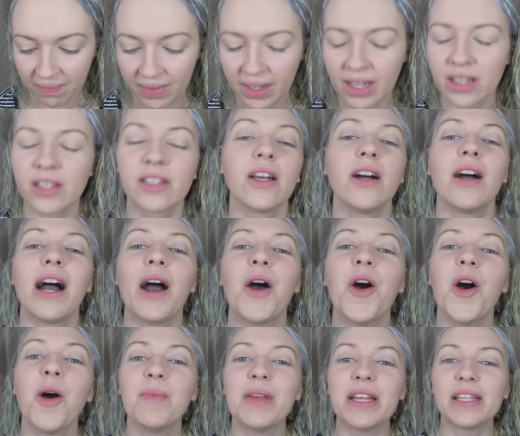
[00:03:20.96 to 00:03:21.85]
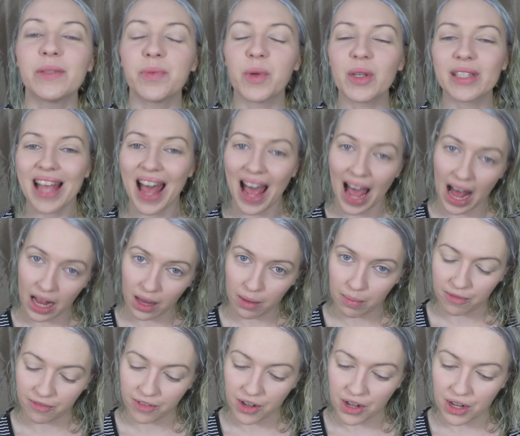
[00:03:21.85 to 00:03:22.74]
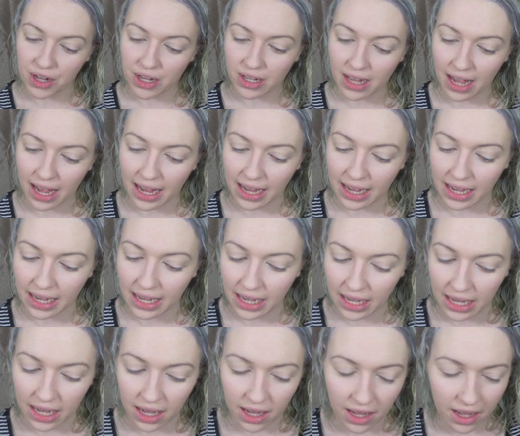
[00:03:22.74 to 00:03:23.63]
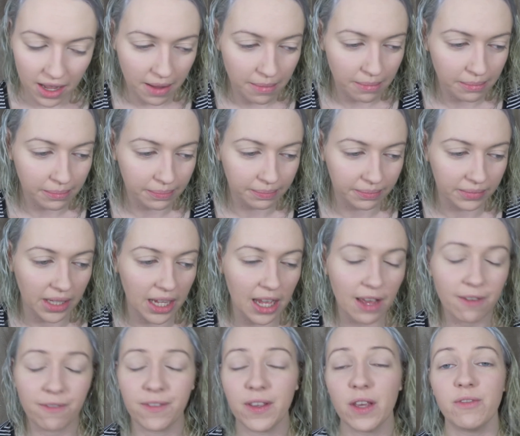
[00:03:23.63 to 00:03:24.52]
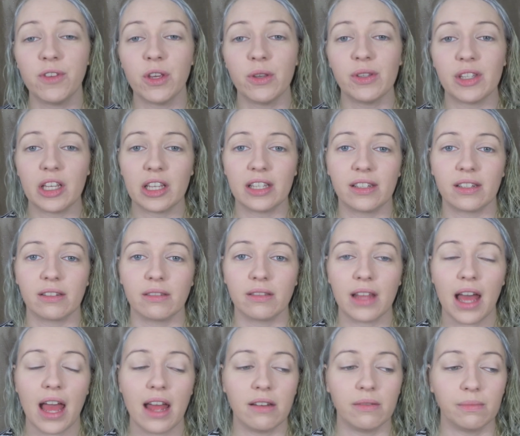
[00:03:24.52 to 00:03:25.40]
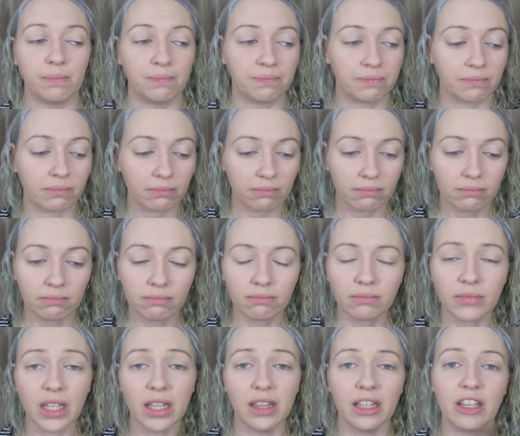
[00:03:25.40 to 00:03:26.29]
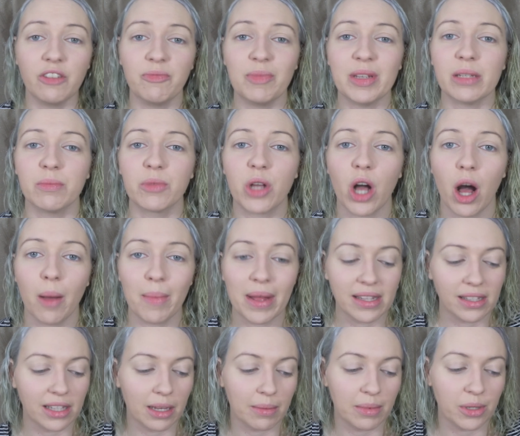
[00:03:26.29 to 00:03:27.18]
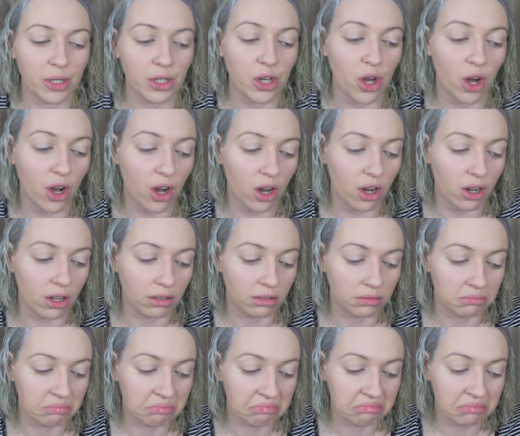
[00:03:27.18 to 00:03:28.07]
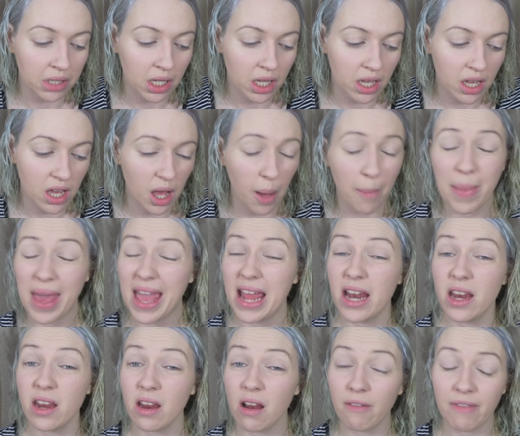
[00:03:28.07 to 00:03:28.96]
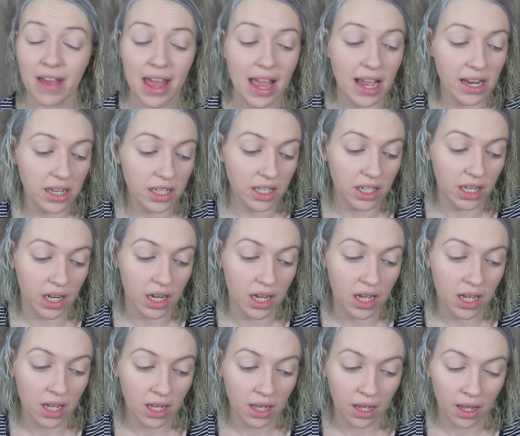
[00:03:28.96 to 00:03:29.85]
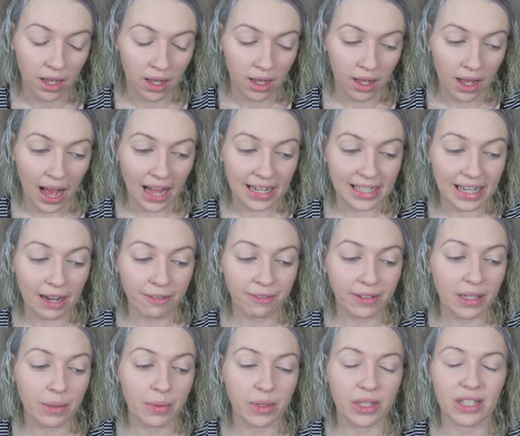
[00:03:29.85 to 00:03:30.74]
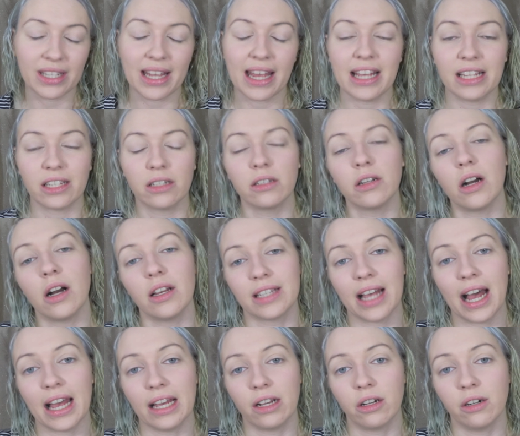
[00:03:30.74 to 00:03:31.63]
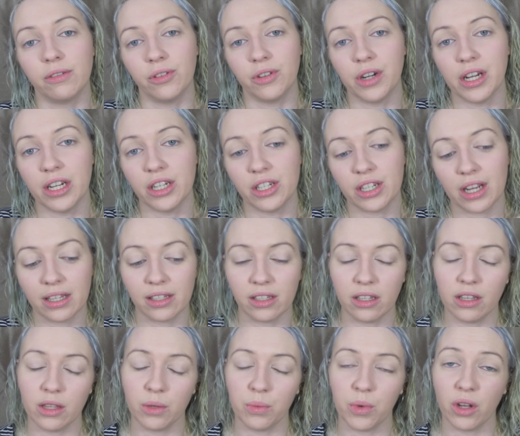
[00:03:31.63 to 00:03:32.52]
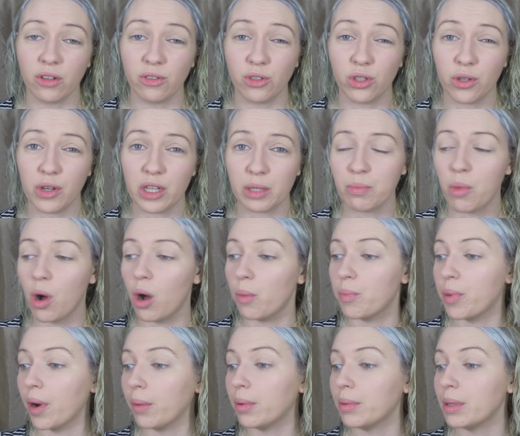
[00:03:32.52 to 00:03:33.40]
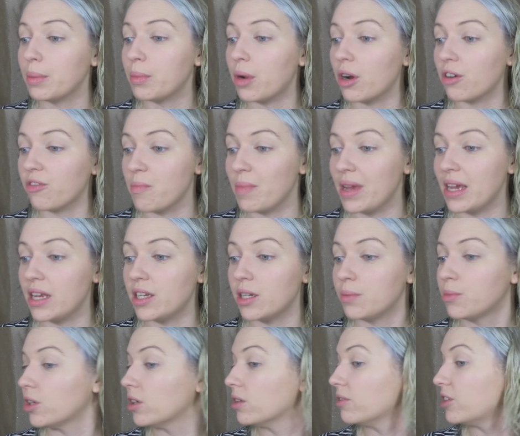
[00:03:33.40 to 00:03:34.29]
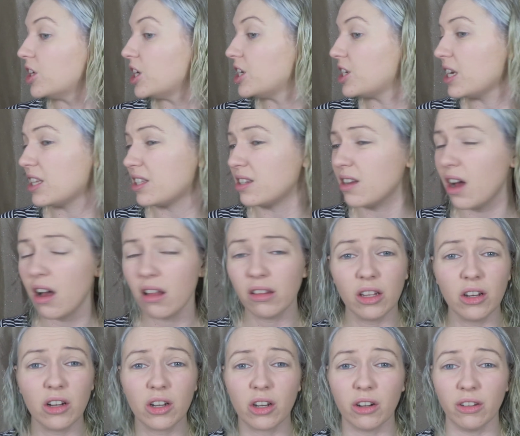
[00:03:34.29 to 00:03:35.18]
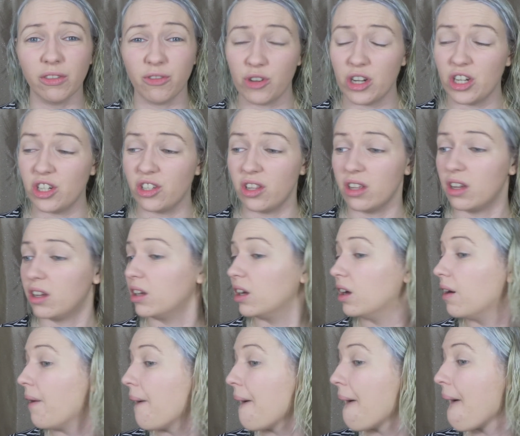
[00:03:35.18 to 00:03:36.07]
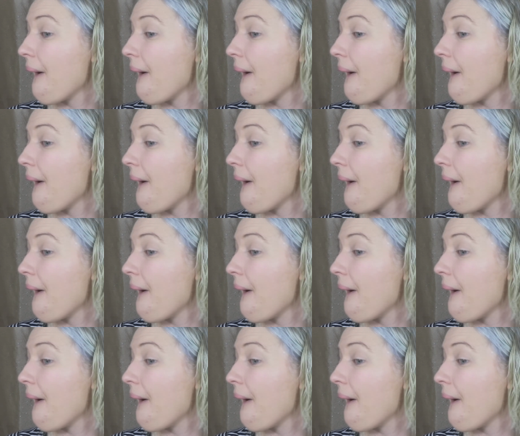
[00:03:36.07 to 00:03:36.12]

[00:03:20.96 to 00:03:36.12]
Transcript: So I hope this was helpful. I um, If you've used this, then leave me some comments. Let me know your opinion of it. I definitely would say it's not as high coverage as the other one. So it's more, probably more of a medium coverage. It's not a low coverage though